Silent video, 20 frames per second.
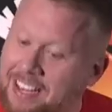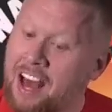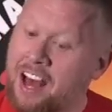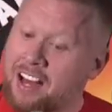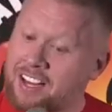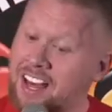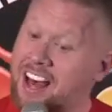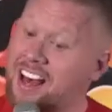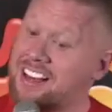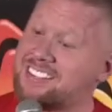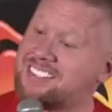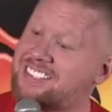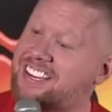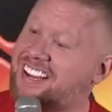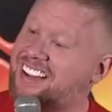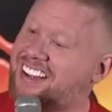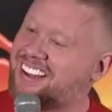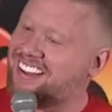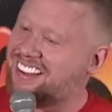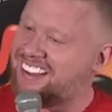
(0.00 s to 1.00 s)

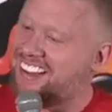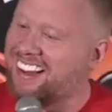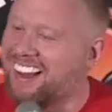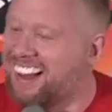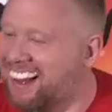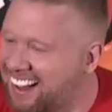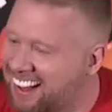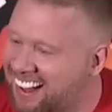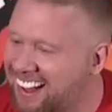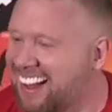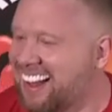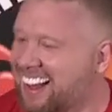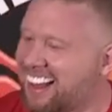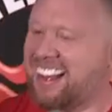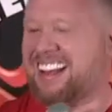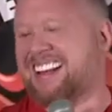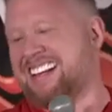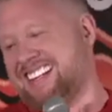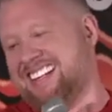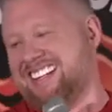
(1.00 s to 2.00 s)
Kirsty?
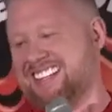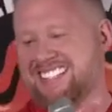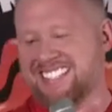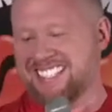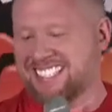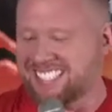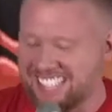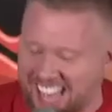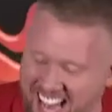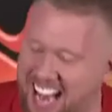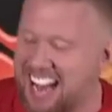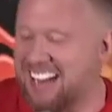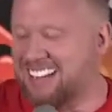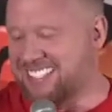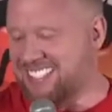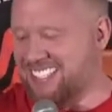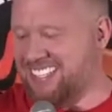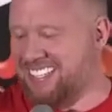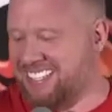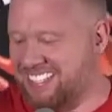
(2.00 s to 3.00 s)
you just sound
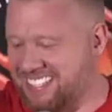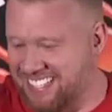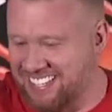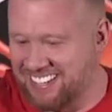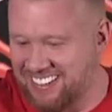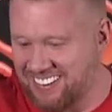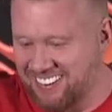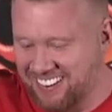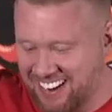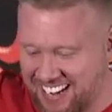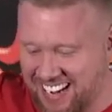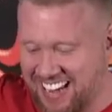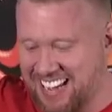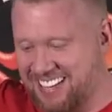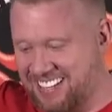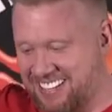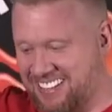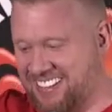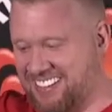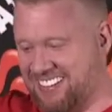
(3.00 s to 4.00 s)
you, you know. I
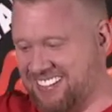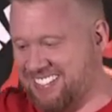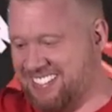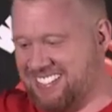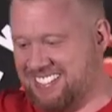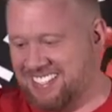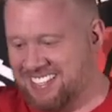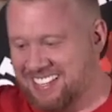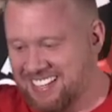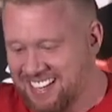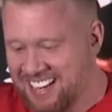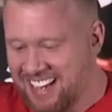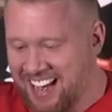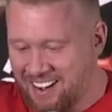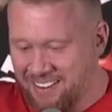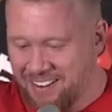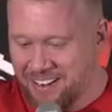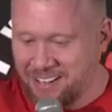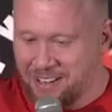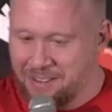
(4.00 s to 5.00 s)
like you. I
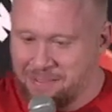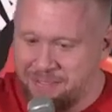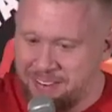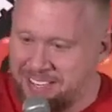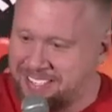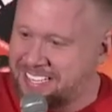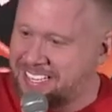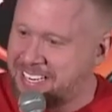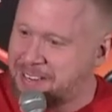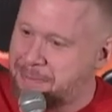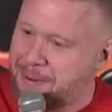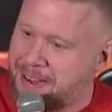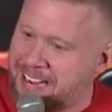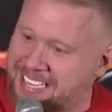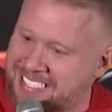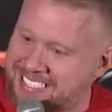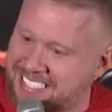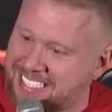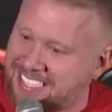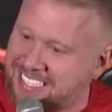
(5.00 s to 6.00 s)
want to come for a dinner party.